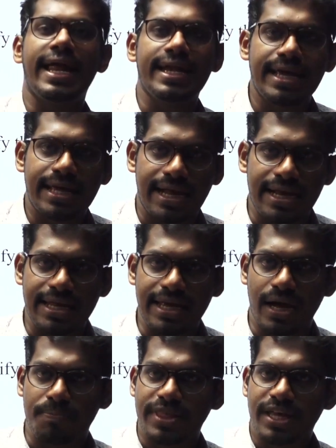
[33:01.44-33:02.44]
entire
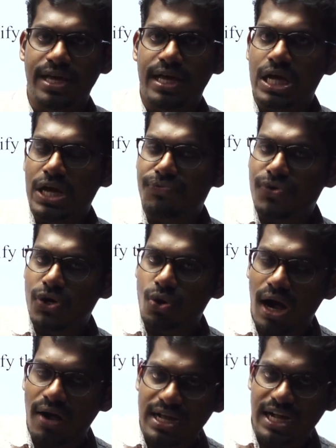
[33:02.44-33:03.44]
idea. If you
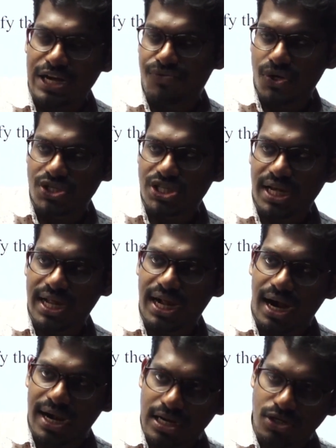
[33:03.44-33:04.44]
have a confusion
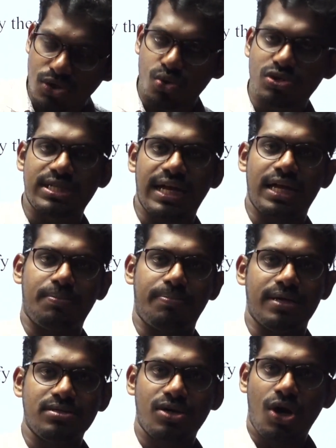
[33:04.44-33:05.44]
regarding 2
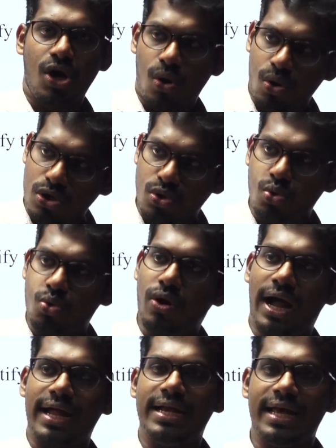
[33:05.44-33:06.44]
statements or 2
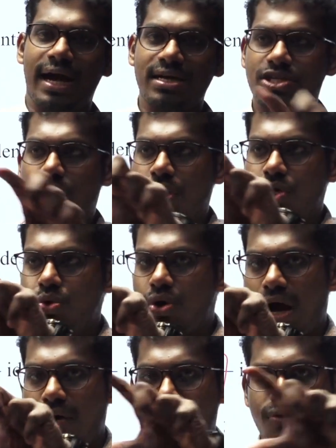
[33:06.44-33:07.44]
ideas, you
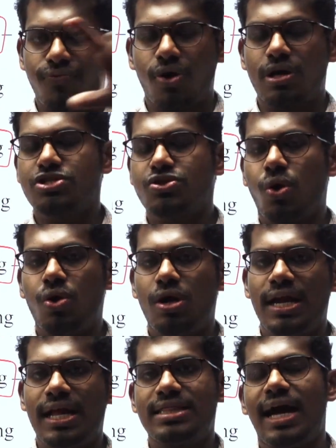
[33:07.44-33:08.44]
have to focus
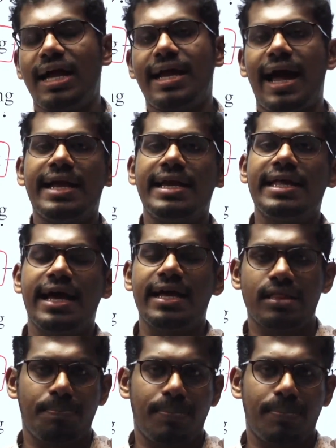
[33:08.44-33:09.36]
only that idea in the